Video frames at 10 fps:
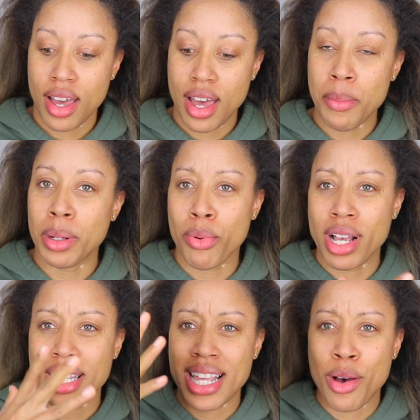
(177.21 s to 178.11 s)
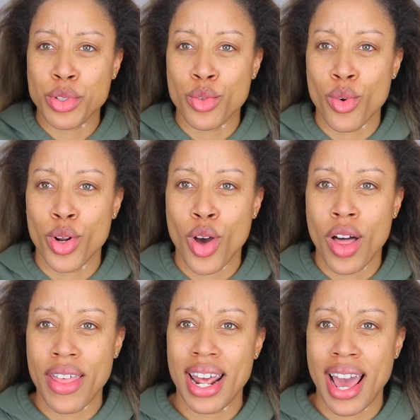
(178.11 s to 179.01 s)
I'm in the process, I was growing
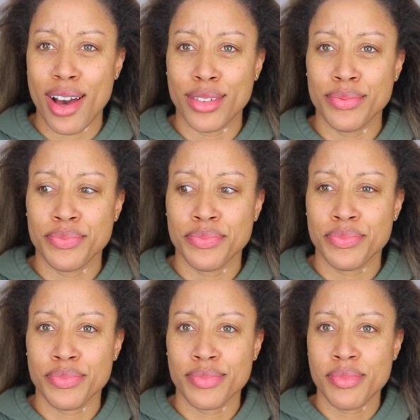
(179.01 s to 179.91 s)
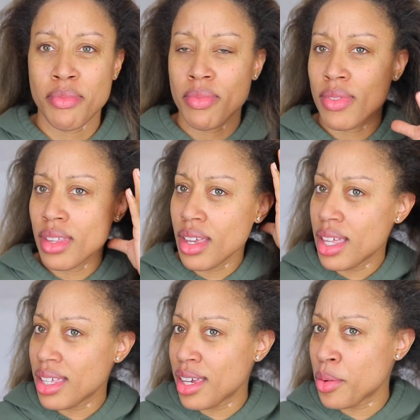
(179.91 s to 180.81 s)
all that out.
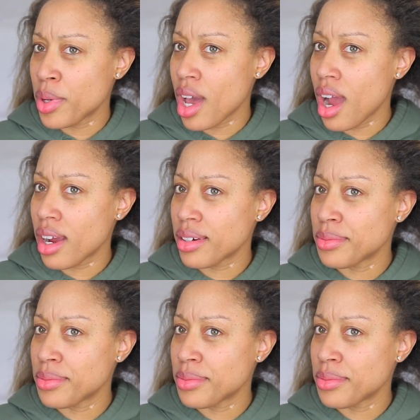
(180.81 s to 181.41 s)
And then here we are.